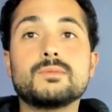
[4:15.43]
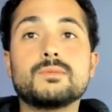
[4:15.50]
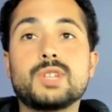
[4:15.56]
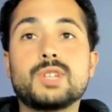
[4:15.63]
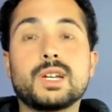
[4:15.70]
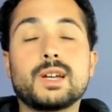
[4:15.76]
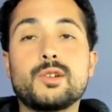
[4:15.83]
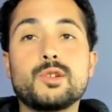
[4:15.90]

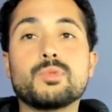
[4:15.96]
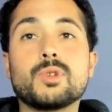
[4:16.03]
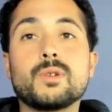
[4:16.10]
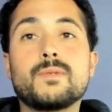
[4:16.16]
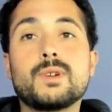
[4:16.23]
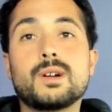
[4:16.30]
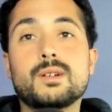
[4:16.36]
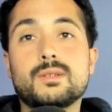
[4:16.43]
check out your
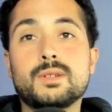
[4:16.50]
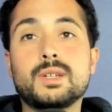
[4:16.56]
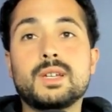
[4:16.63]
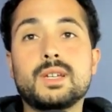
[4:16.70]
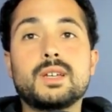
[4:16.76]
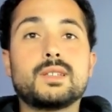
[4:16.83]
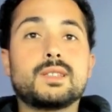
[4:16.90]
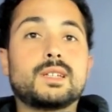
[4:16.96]
profile,
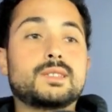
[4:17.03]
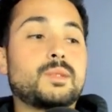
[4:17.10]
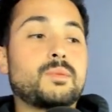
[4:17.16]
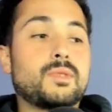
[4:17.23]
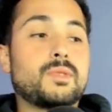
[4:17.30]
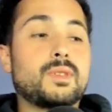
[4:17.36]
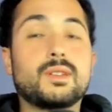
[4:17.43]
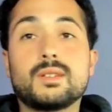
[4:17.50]
that type
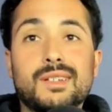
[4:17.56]
of thing.